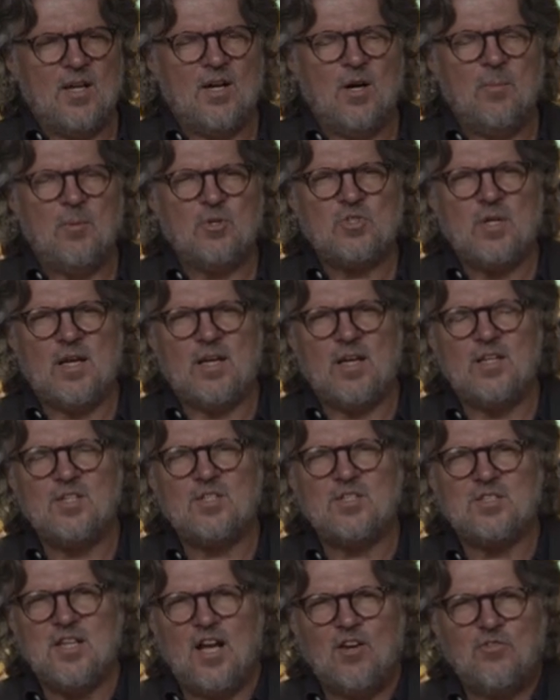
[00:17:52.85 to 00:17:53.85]
almost like
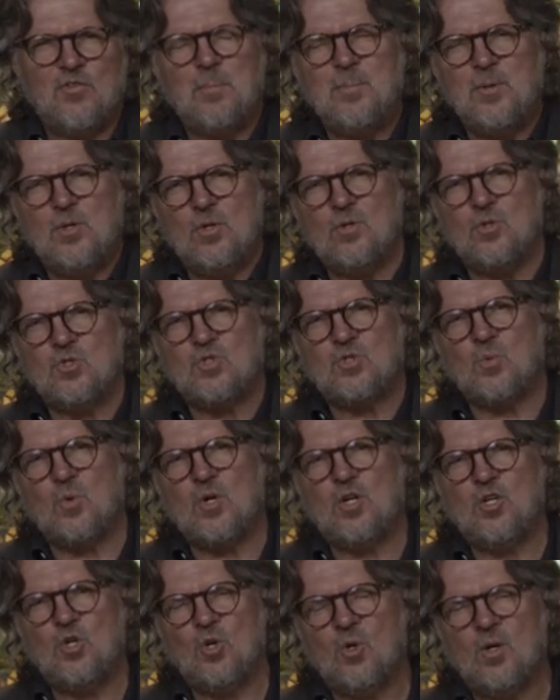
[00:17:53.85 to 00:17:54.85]
a self abuse
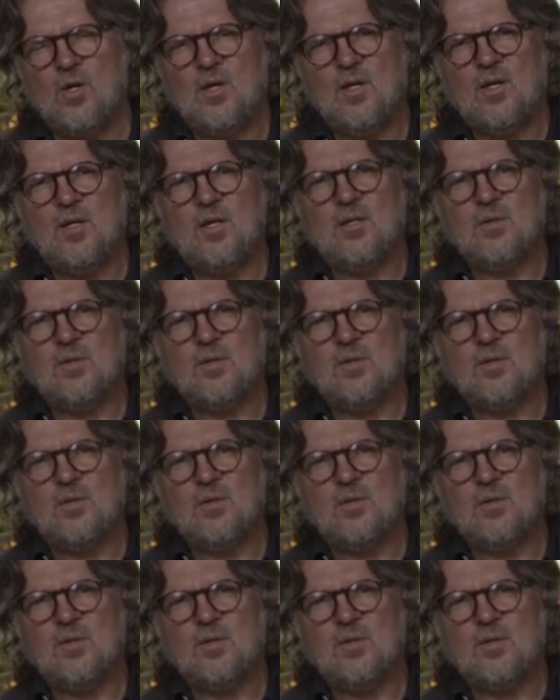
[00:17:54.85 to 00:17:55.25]
where you're,